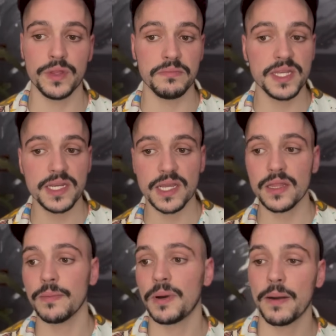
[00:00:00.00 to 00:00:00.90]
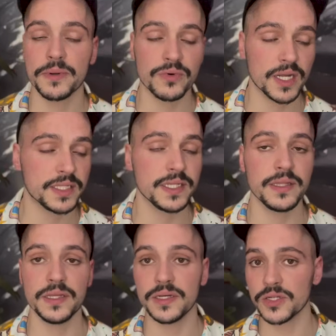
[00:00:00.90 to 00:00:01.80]
the media, the paparazzi,
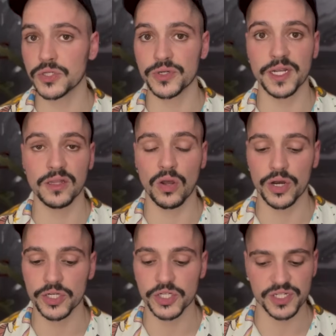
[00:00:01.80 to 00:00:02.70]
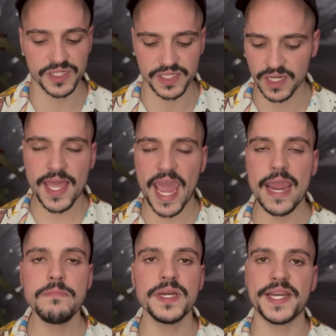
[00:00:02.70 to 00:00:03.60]
the industry at large just
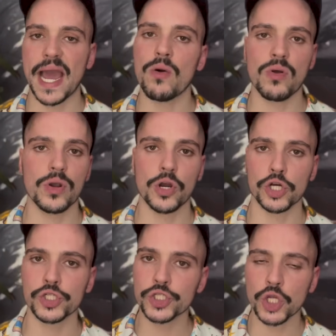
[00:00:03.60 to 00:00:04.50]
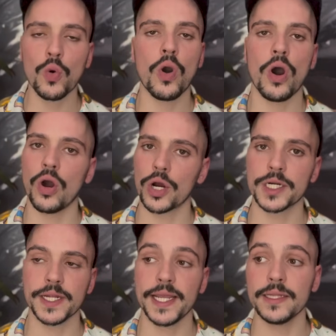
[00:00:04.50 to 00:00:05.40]
came down on her so
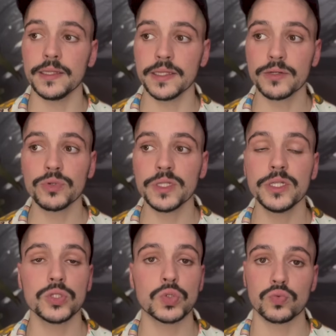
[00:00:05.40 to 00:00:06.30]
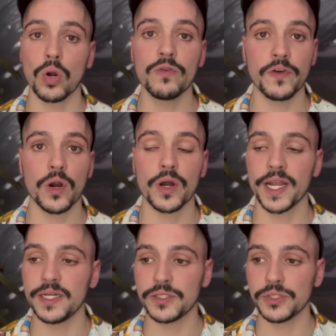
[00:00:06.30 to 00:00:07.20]
hard. It literally drove her
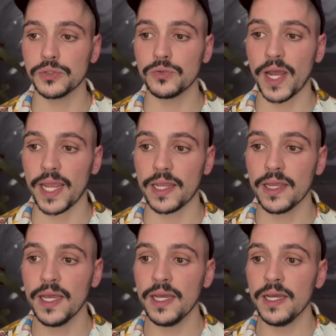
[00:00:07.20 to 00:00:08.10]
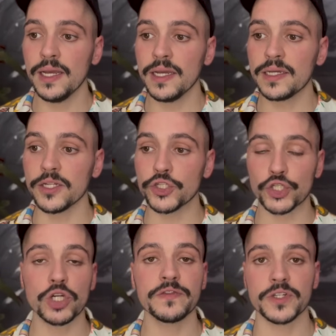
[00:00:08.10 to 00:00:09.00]
into a
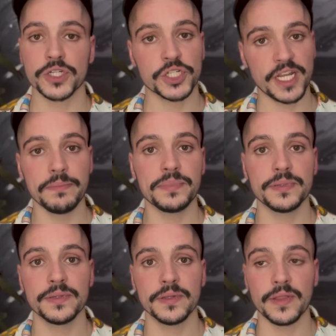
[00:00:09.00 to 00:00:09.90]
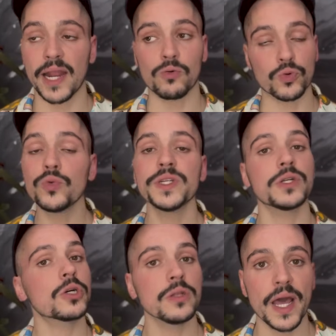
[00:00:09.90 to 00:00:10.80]
conservatorship that
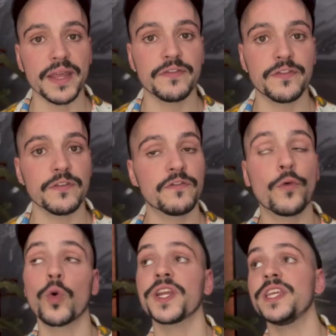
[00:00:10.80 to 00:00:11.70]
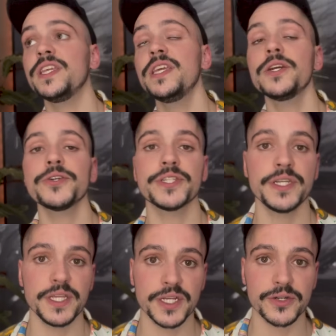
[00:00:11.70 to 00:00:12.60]
ruined her life for years
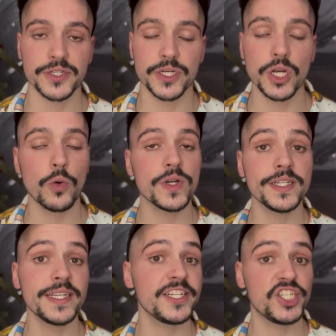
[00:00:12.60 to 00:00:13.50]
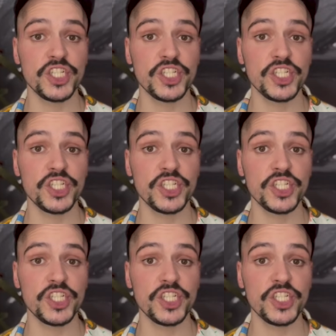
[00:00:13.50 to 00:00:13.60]
and years, and no one did